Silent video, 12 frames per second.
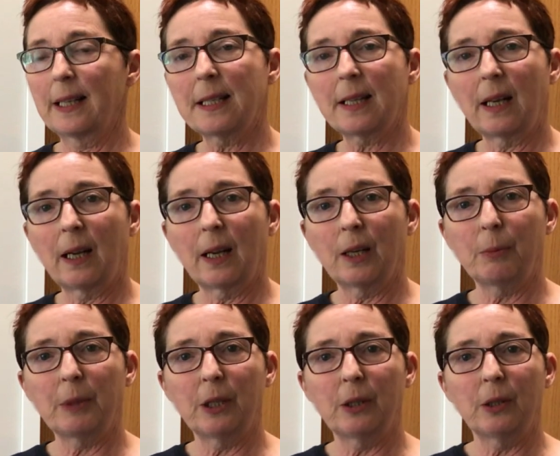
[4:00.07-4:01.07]
this, and I hope
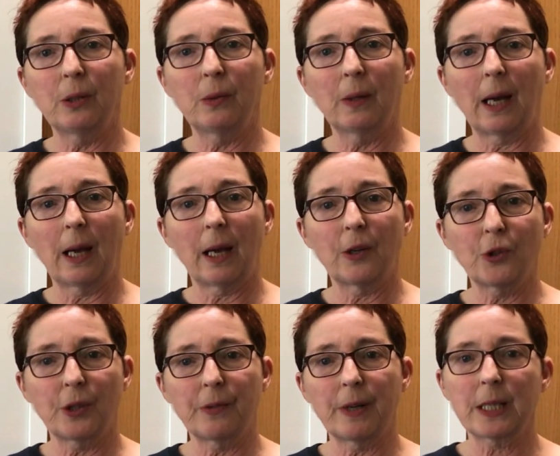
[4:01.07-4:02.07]
you
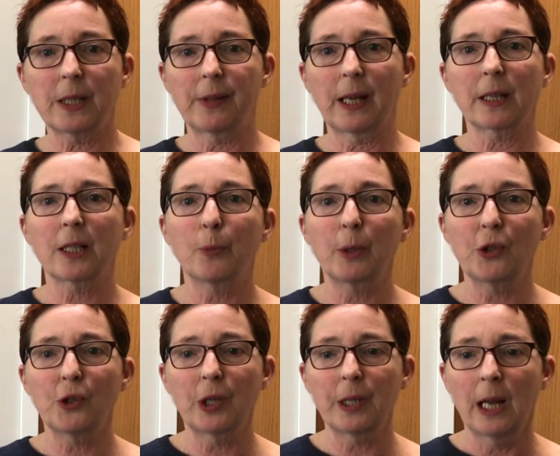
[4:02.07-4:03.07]
enjoy the rest of the
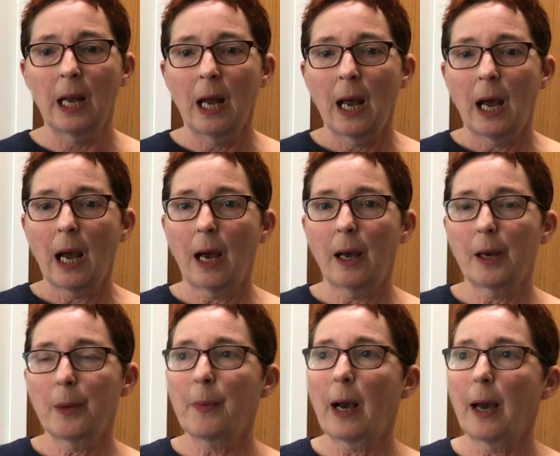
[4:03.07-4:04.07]
exhibition.
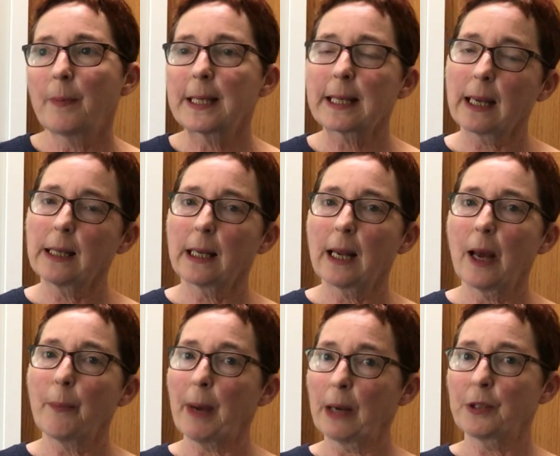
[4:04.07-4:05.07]
I'm sending
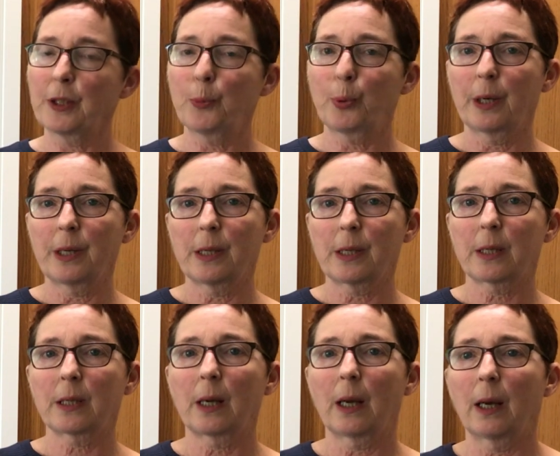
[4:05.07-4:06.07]
out mounted
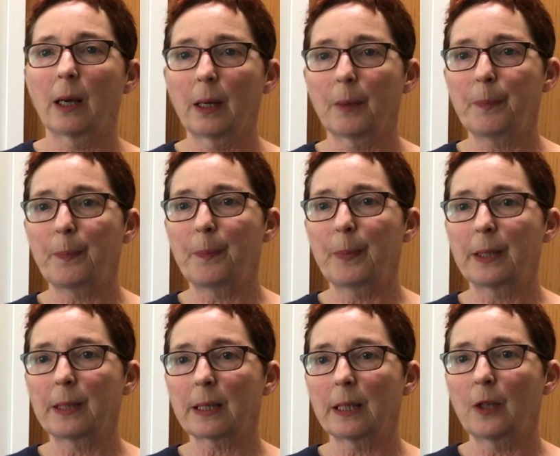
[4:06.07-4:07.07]
prints,
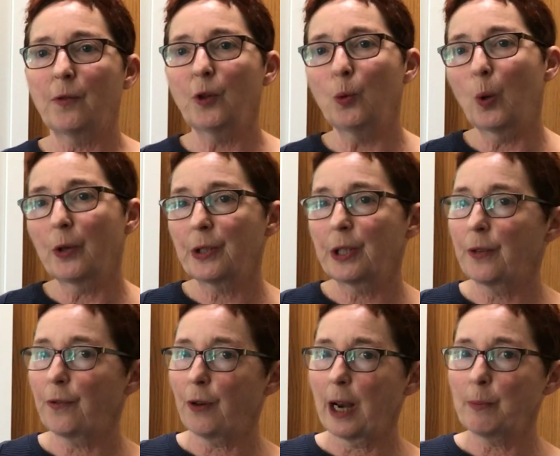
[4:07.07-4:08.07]
but if you wanted a
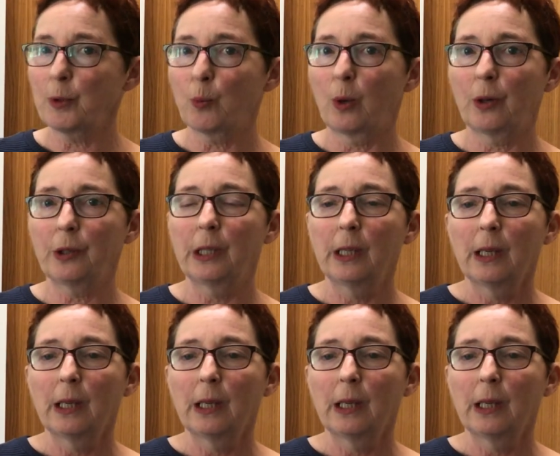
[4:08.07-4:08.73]
framed one,